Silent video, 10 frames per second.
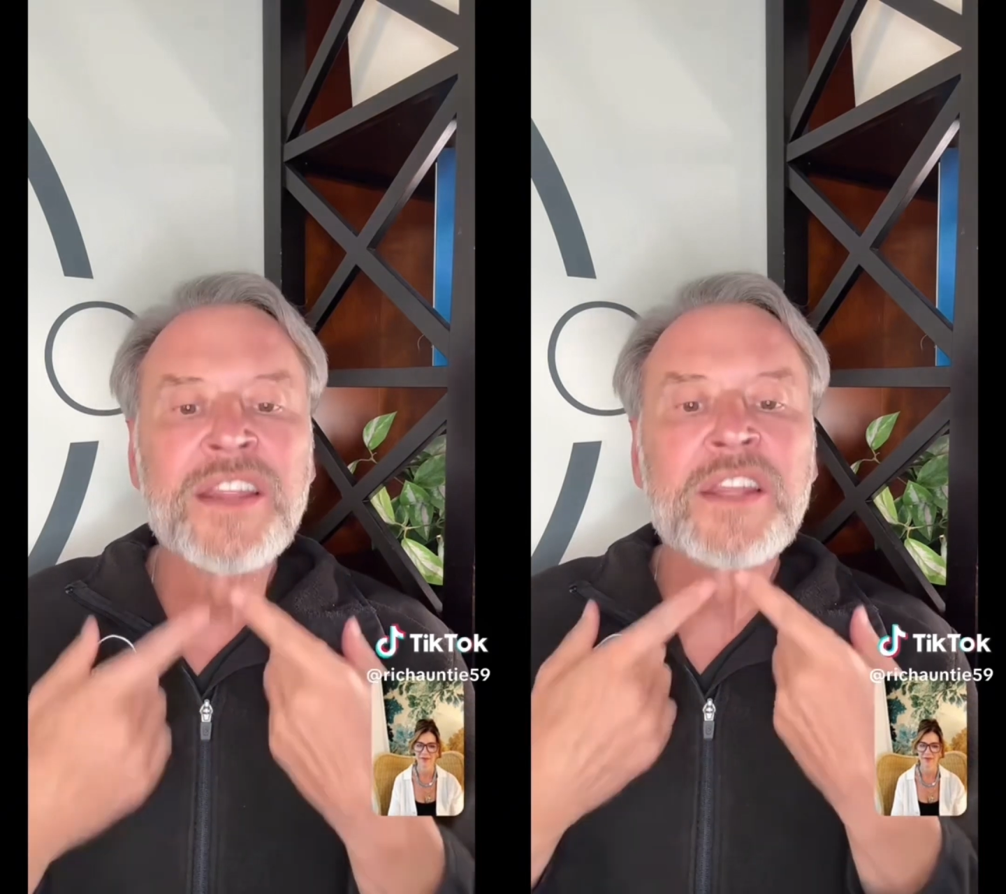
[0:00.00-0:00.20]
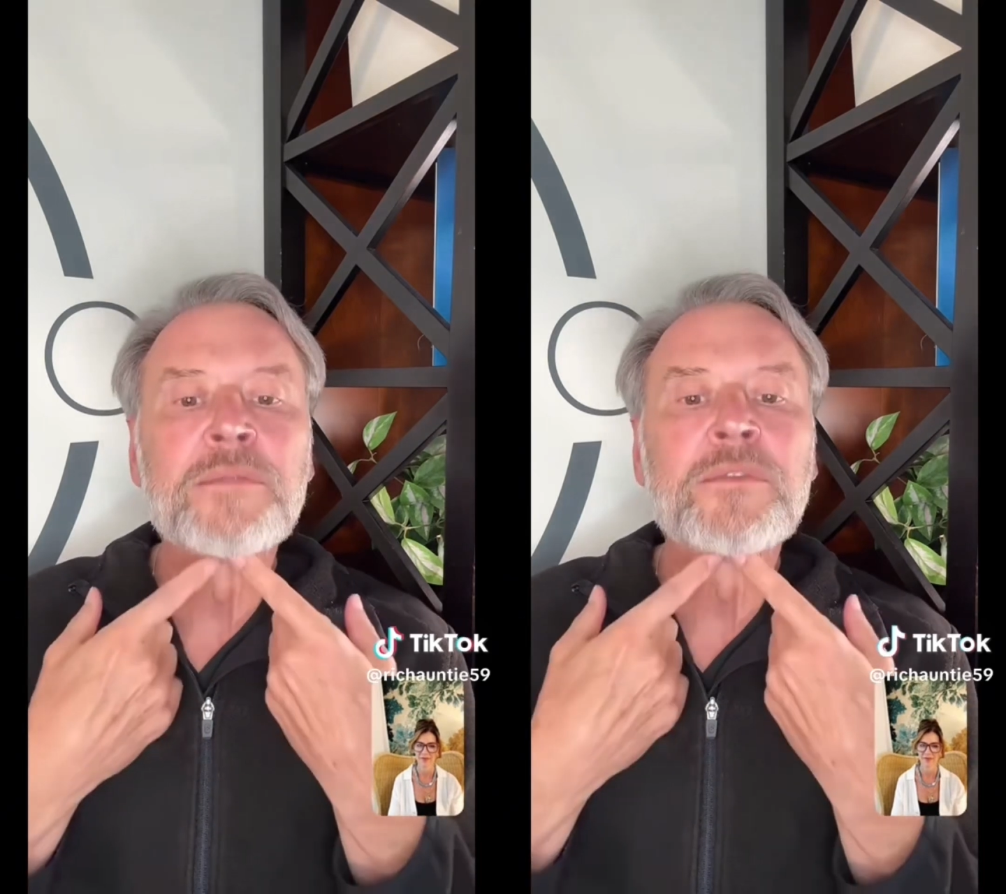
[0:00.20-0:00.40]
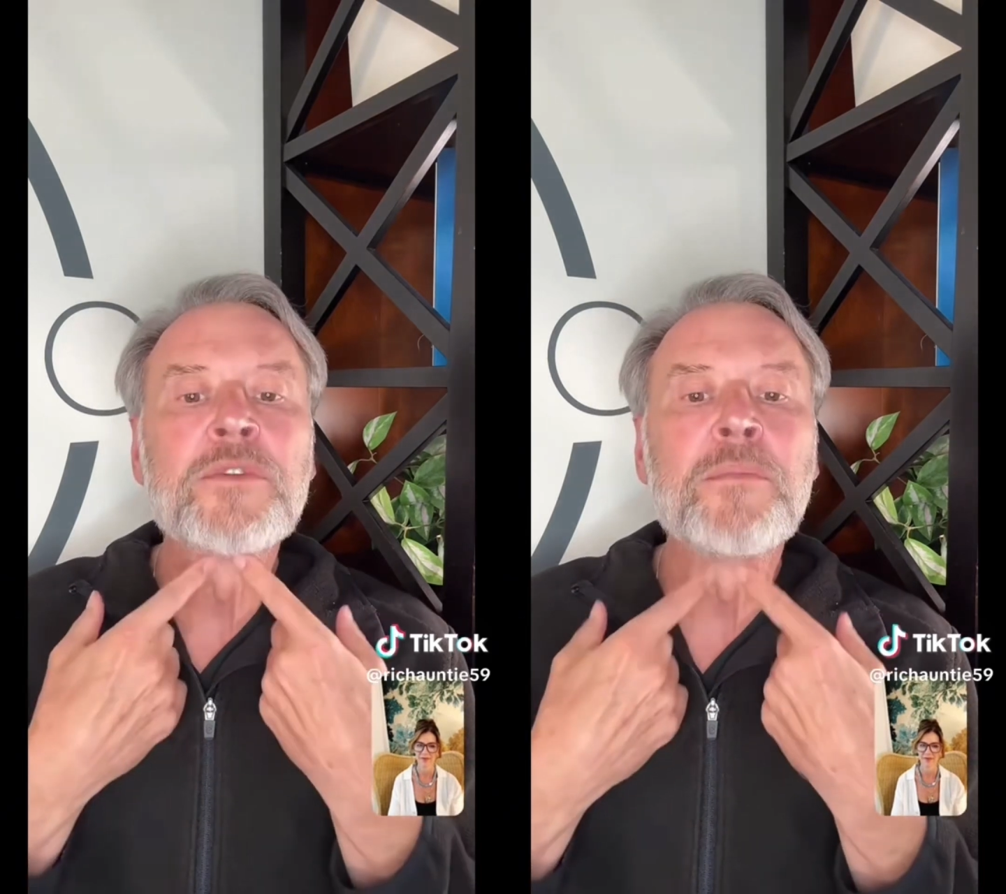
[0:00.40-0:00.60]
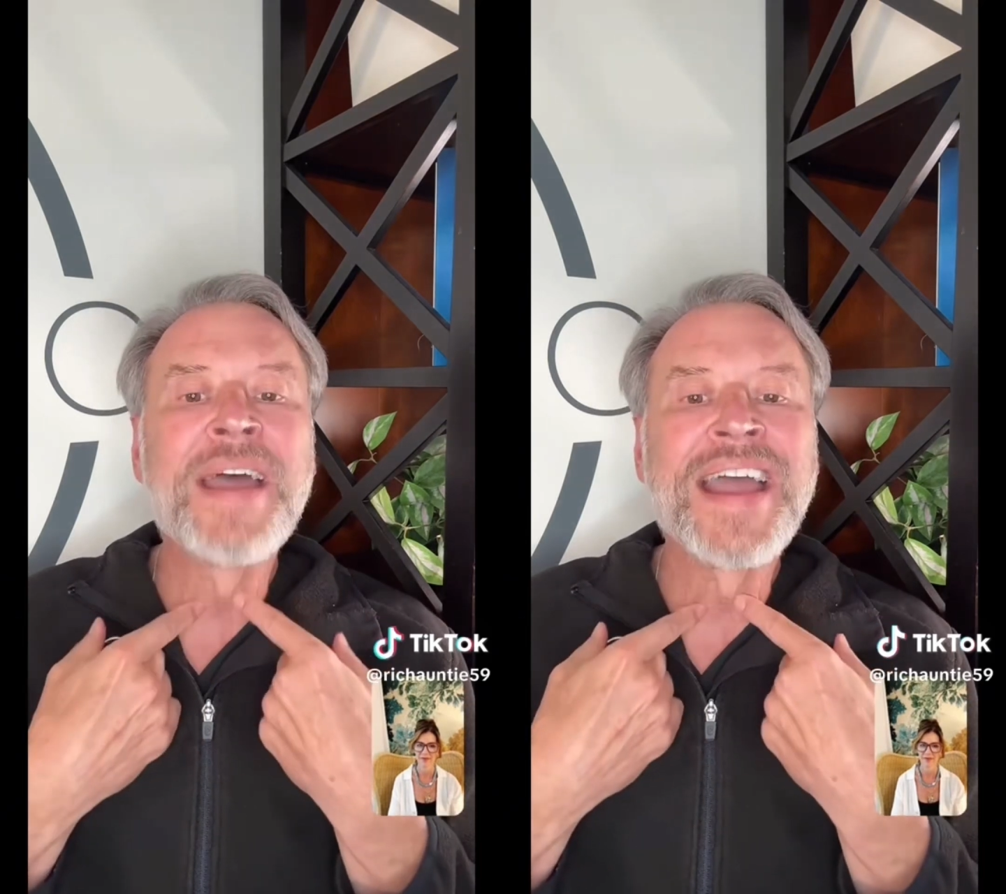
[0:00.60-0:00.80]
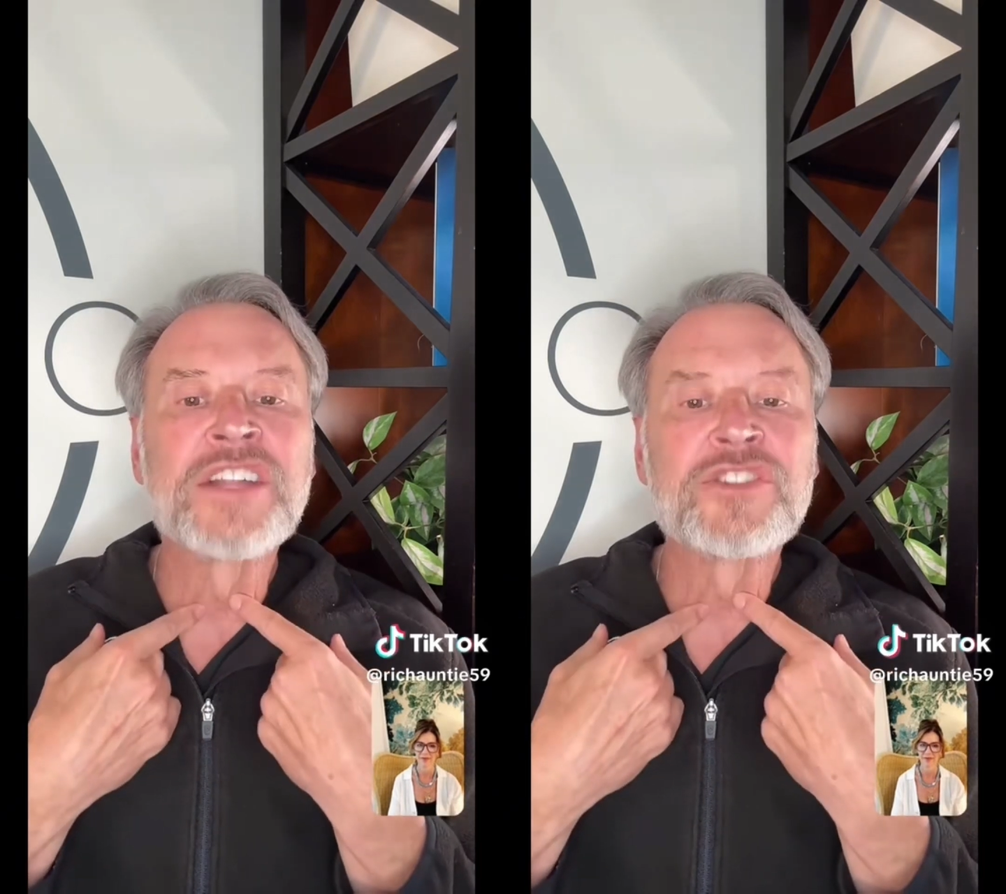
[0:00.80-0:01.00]
in the
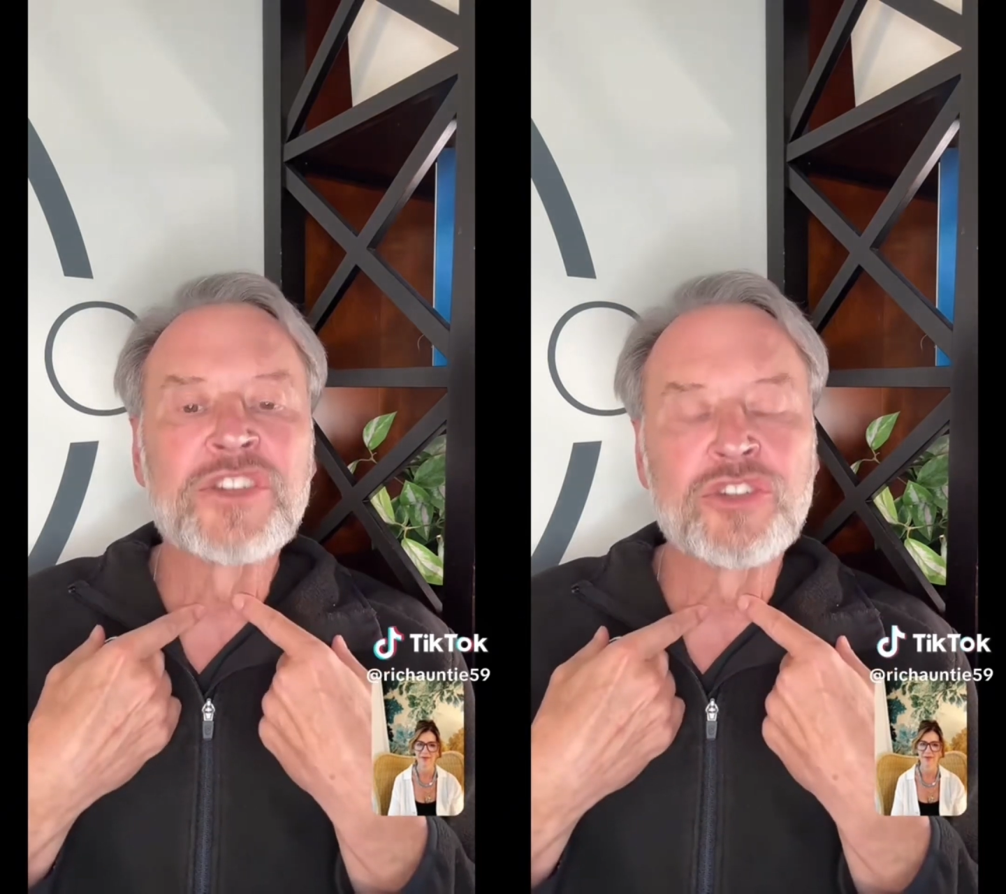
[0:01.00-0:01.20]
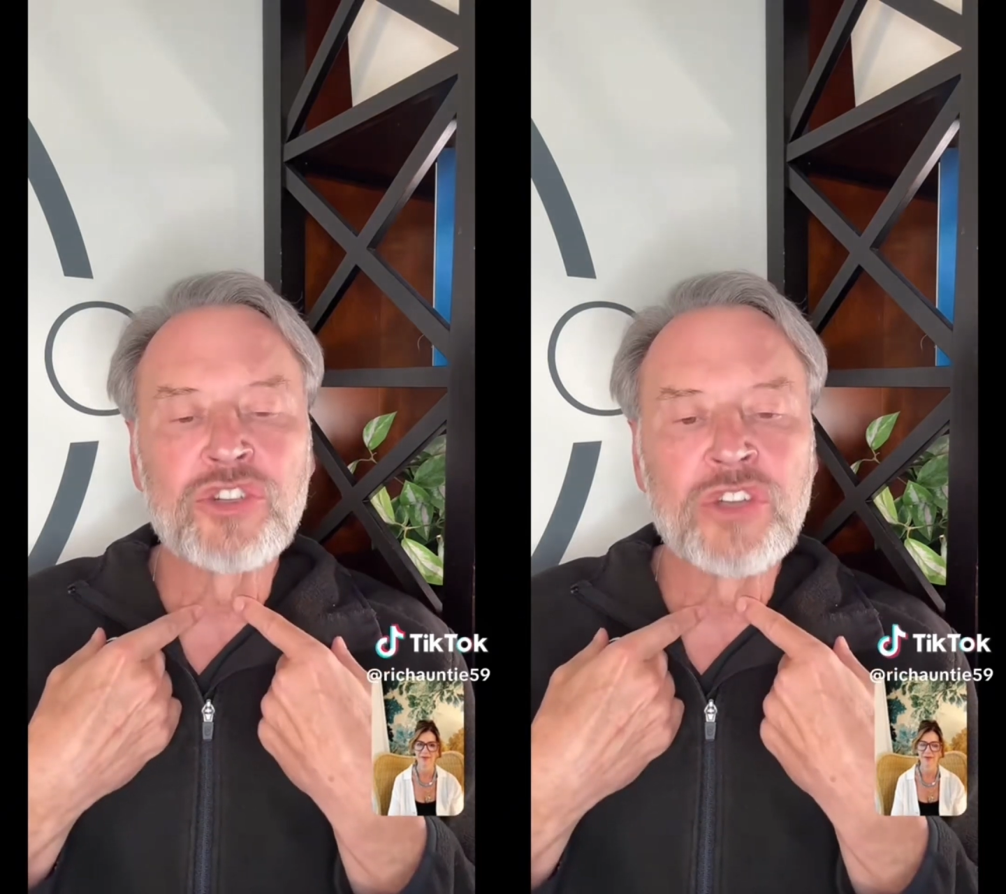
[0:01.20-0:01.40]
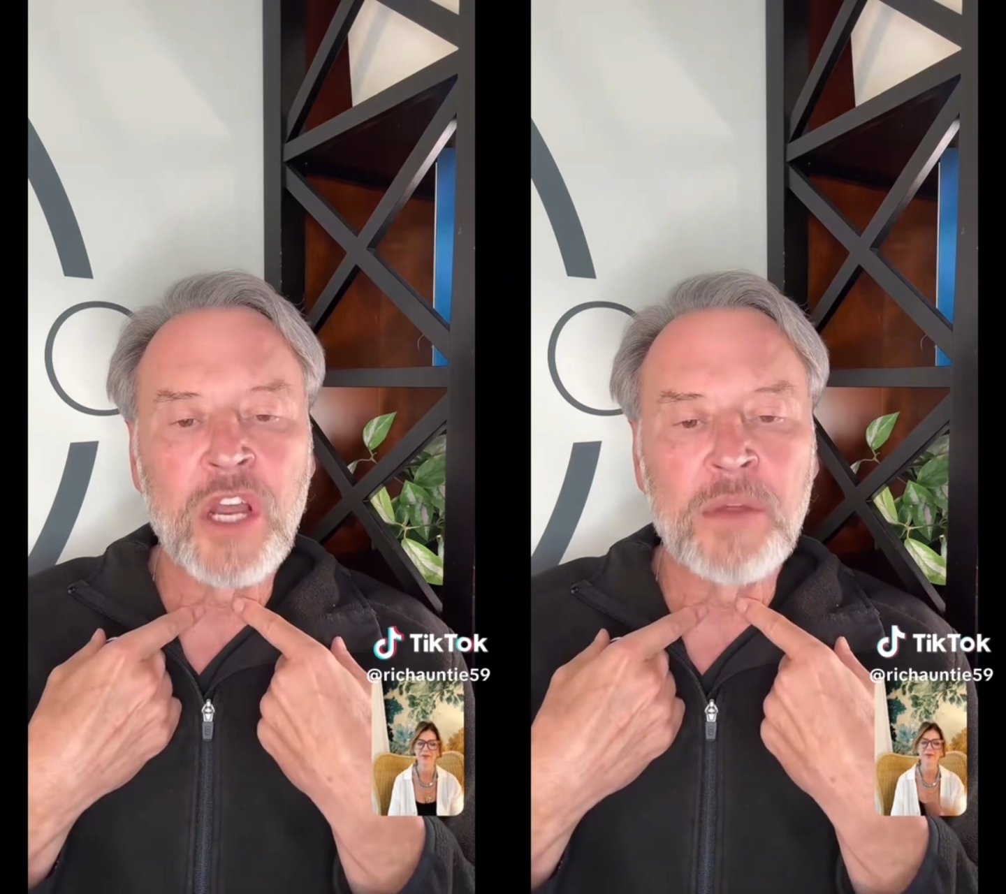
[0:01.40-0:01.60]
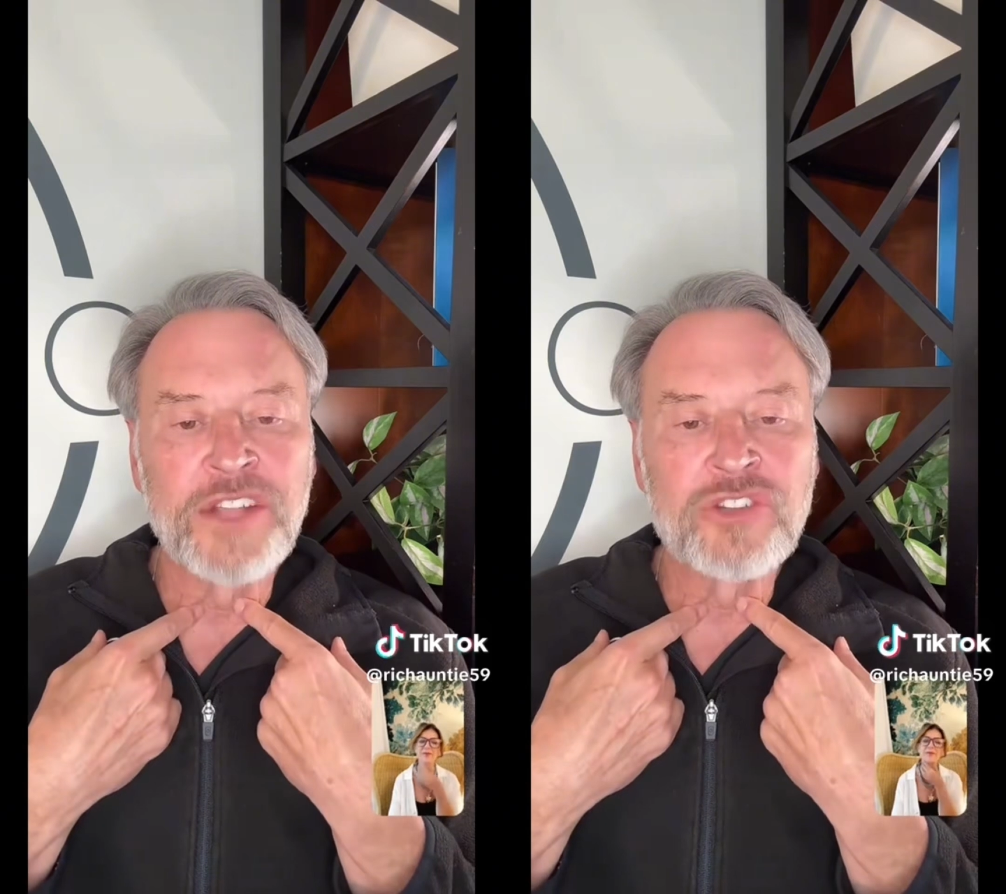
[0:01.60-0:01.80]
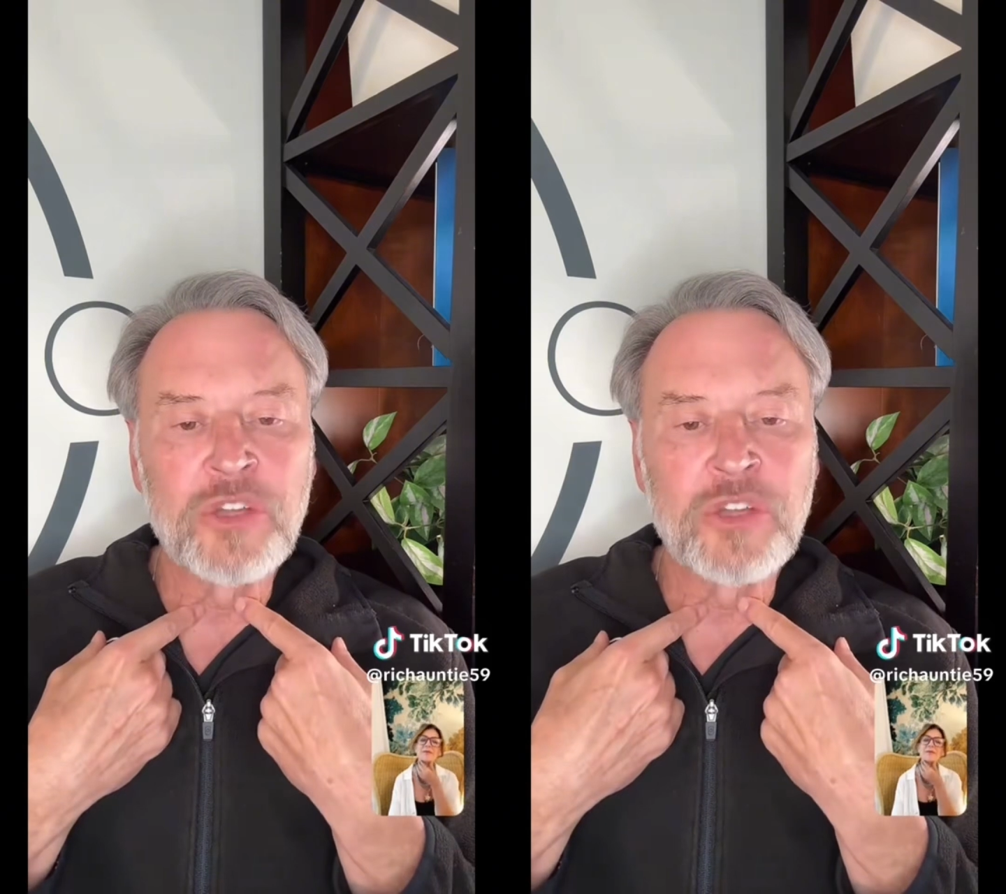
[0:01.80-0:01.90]
bands that you're talking about.